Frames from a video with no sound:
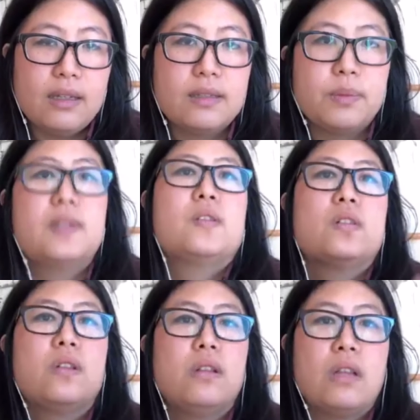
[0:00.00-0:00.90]
It's because
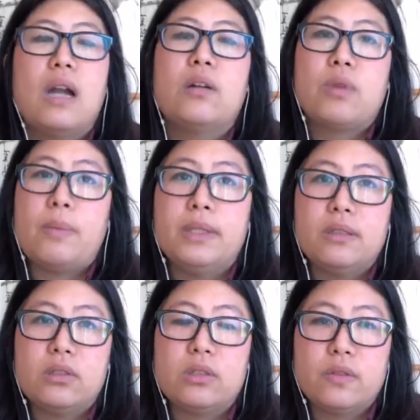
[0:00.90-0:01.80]
there's a lot of
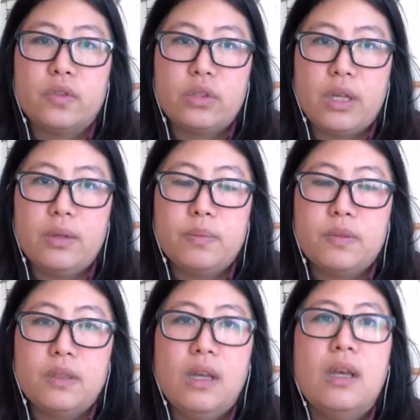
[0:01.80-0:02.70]
repetition of shapes.